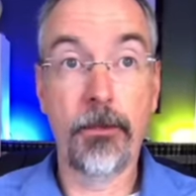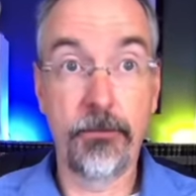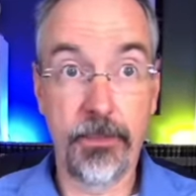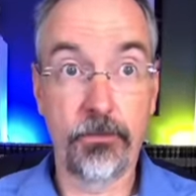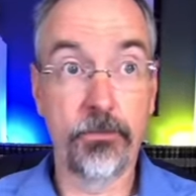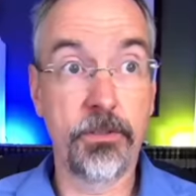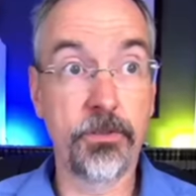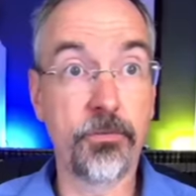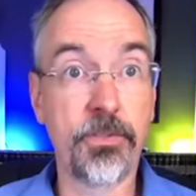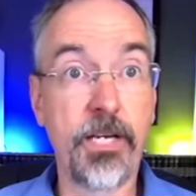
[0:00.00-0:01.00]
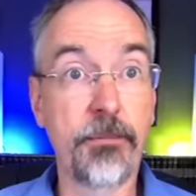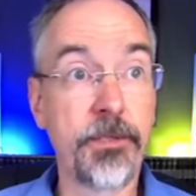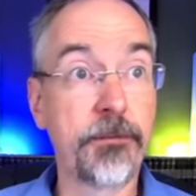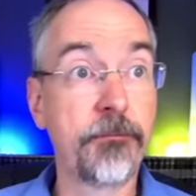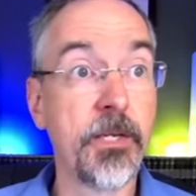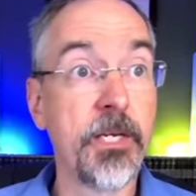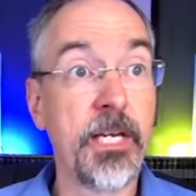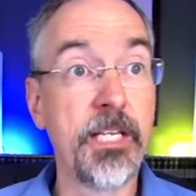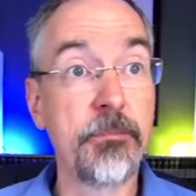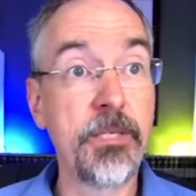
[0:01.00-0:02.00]
Now, here's what's happening.
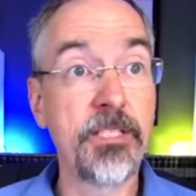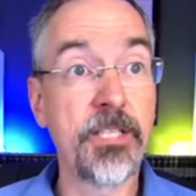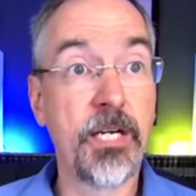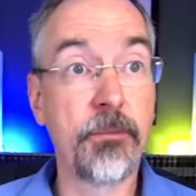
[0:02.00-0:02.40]
In the meantime,